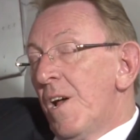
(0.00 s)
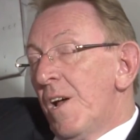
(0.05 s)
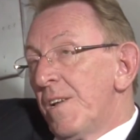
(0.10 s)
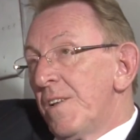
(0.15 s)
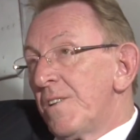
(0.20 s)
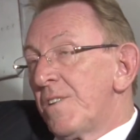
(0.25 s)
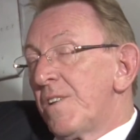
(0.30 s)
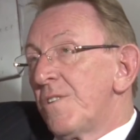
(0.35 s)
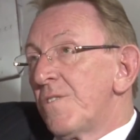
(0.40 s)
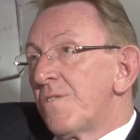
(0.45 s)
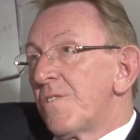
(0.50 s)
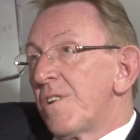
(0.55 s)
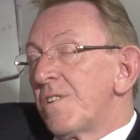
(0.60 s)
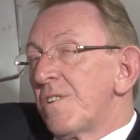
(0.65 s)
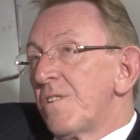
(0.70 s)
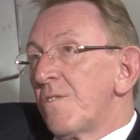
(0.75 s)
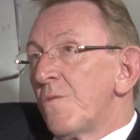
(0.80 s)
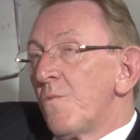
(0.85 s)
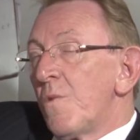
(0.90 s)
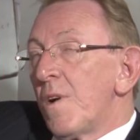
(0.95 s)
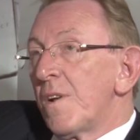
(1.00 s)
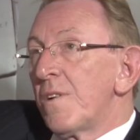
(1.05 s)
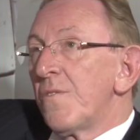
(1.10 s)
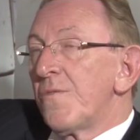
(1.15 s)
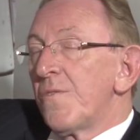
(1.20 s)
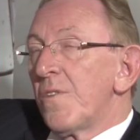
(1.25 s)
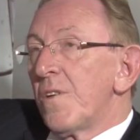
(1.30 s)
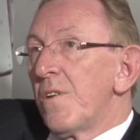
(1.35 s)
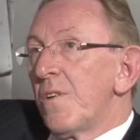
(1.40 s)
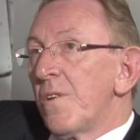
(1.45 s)
And it's interesting that one
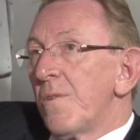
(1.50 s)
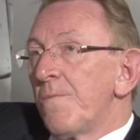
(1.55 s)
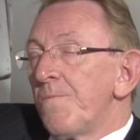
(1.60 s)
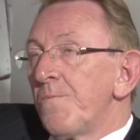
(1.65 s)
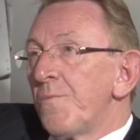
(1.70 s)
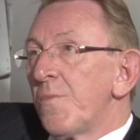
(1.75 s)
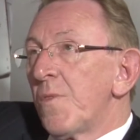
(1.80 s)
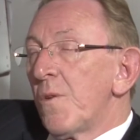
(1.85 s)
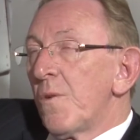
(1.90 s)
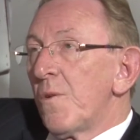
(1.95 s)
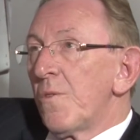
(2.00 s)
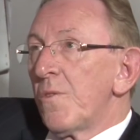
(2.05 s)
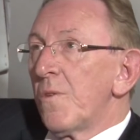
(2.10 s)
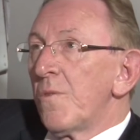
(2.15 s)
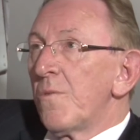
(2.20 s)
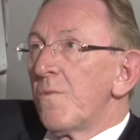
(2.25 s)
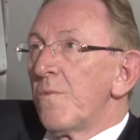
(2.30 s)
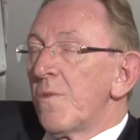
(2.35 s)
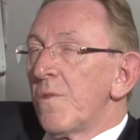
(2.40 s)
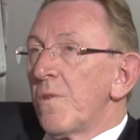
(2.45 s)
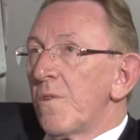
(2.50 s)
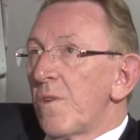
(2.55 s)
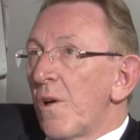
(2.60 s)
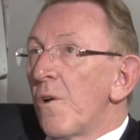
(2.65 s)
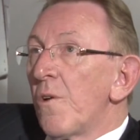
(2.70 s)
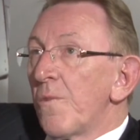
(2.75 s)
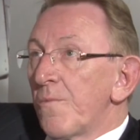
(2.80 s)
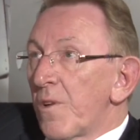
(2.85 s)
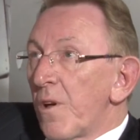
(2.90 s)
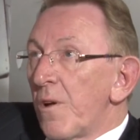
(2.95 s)
of
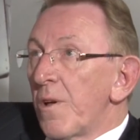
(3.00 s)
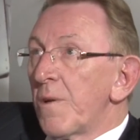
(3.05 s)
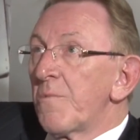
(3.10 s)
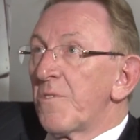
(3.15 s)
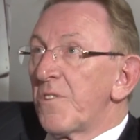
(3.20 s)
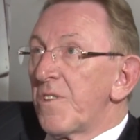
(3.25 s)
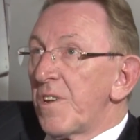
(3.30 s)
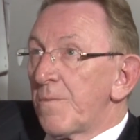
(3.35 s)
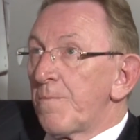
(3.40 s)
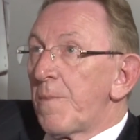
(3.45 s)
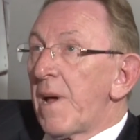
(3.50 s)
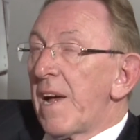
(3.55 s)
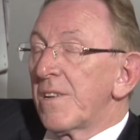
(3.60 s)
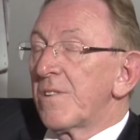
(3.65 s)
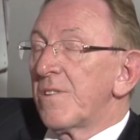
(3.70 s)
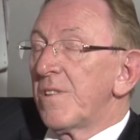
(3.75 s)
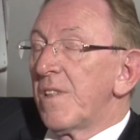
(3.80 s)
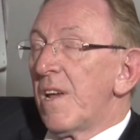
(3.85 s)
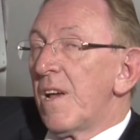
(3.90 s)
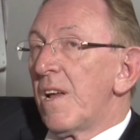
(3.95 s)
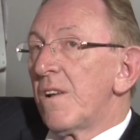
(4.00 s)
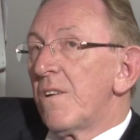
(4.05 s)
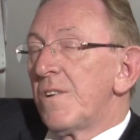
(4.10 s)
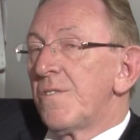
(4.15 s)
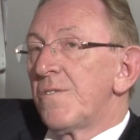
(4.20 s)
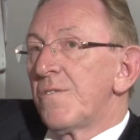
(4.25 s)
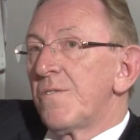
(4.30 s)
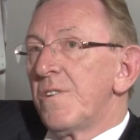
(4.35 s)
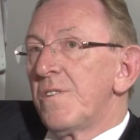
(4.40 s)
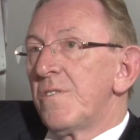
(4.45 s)
going just back to the
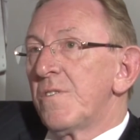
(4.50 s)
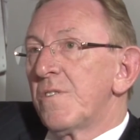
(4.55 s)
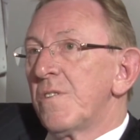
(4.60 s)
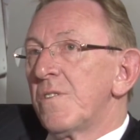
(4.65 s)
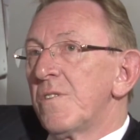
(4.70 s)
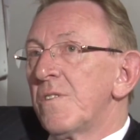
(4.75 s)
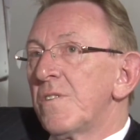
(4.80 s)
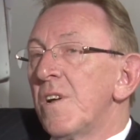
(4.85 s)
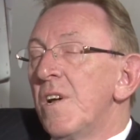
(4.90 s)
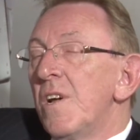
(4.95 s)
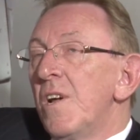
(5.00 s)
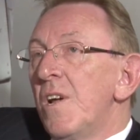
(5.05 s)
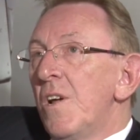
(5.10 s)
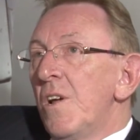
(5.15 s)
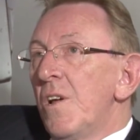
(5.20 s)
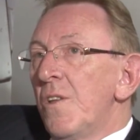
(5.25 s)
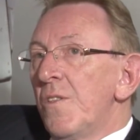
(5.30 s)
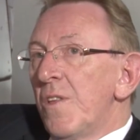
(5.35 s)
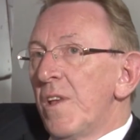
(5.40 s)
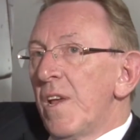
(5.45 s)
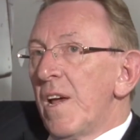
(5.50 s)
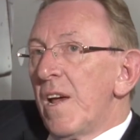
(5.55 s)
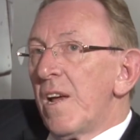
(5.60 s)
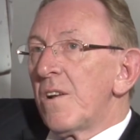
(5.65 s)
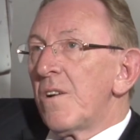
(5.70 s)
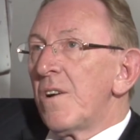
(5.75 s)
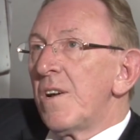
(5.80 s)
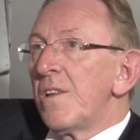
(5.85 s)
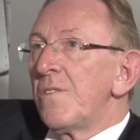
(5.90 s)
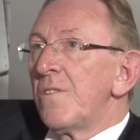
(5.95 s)
airlines, for instance, the
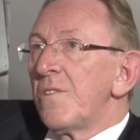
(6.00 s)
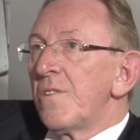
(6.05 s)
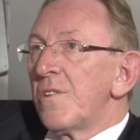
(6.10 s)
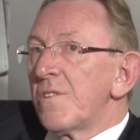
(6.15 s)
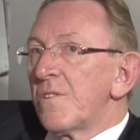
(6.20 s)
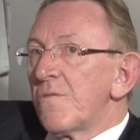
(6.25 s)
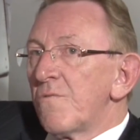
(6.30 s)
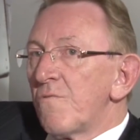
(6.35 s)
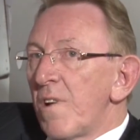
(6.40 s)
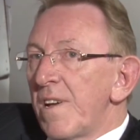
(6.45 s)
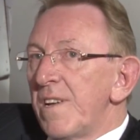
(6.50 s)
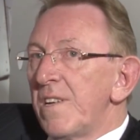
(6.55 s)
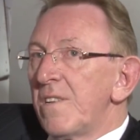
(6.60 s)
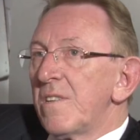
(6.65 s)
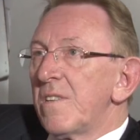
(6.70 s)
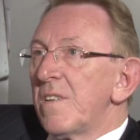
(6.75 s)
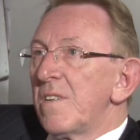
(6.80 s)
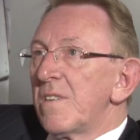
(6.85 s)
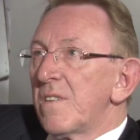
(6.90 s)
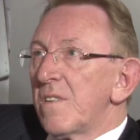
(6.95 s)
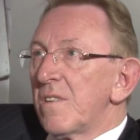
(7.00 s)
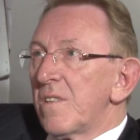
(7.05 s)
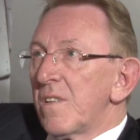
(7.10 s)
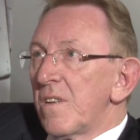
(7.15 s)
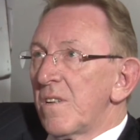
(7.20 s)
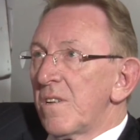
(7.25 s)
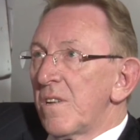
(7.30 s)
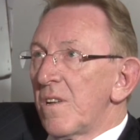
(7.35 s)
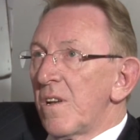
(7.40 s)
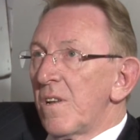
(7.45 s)
airline that's raised this
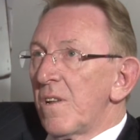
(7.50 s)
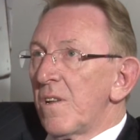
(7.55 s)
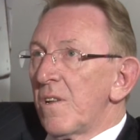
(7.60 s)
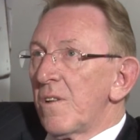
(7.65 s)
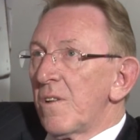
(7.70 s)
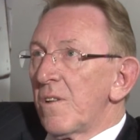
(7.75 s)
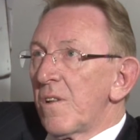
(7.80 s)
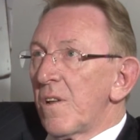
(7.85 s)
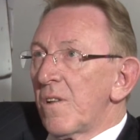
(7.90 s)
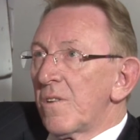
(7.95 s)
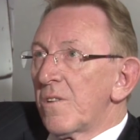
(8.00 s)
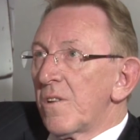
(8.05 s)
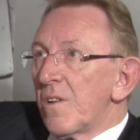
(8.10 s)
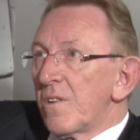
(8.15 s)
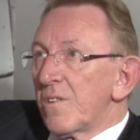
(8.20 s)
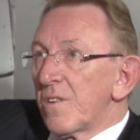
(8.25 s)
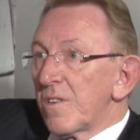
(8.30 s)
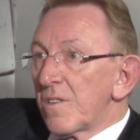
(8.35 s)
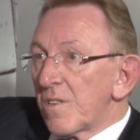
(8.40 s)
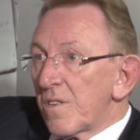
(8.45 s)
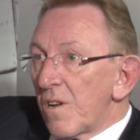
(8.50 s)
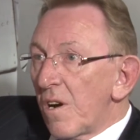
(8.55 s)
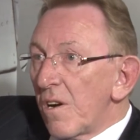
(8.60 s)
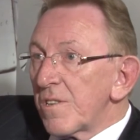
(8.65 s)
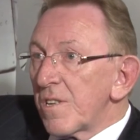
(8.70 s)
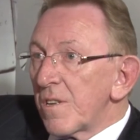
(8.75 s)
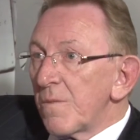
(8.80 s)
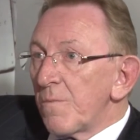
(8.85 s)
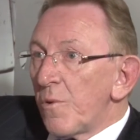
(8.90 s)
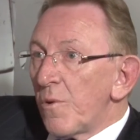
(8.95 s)
as a
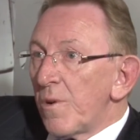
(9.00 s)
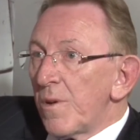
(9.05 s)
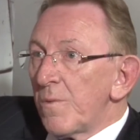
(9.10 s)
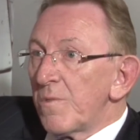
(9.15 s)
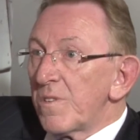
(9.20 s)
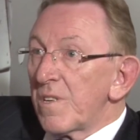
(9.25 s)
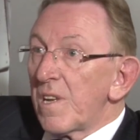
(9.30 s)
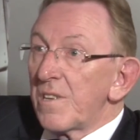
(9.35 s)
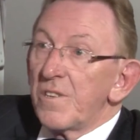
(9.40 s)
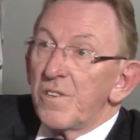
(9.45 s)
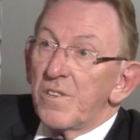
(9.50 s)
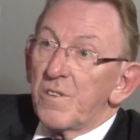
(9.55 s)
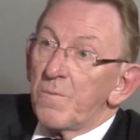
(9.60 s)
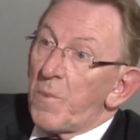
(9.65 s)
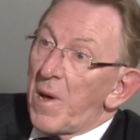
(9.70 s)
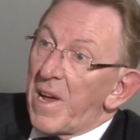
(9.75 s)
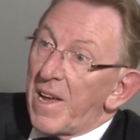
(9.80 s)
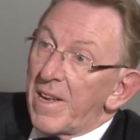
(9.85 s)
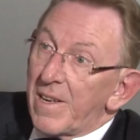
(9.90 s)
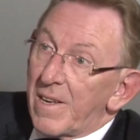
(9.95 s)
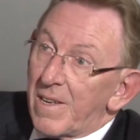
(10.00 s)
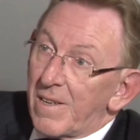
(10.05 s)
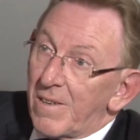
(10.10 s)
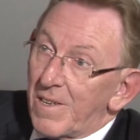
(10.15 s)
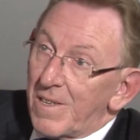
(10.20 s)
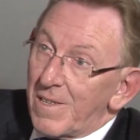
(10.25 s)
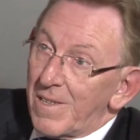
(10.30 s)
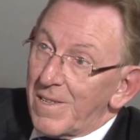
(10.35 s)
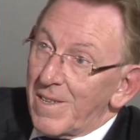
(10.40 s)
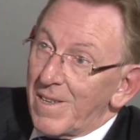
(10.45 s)
starting point was actually Japan
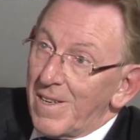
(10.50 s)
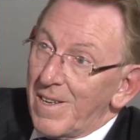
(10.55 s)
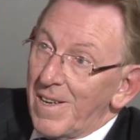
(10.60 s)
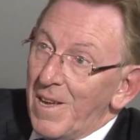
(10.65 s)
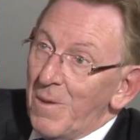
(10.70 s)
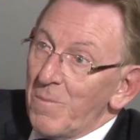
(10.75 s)
Airlines,